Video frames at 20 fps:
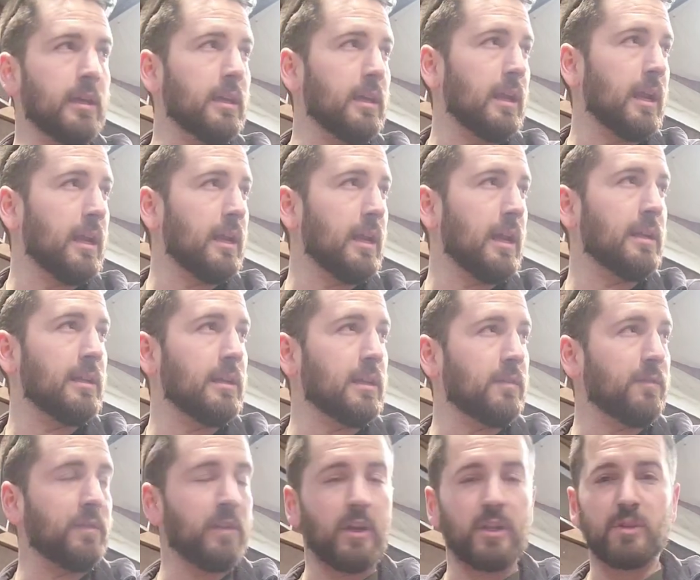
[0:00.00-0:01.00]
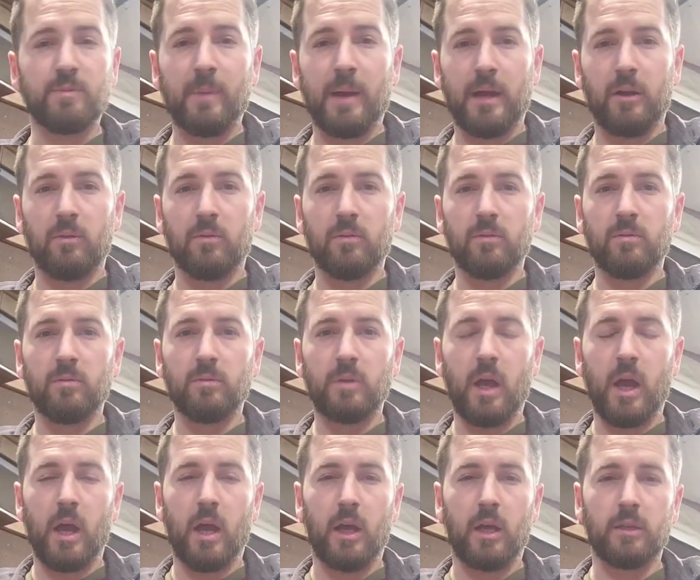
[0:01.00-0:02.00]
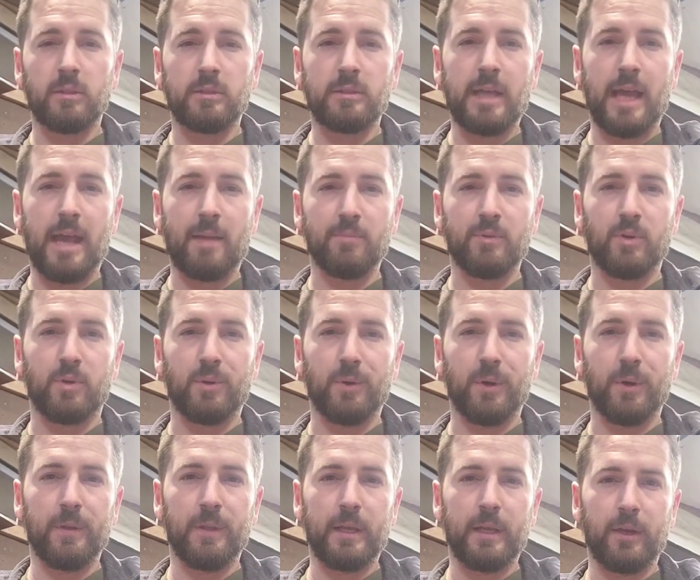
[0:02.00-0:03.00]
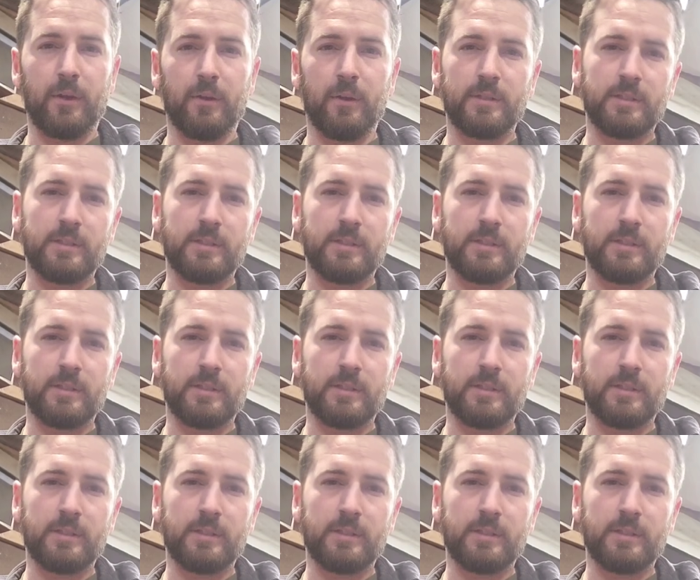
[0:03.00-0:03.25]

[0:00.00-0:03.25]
And I did a flush mount top door on there.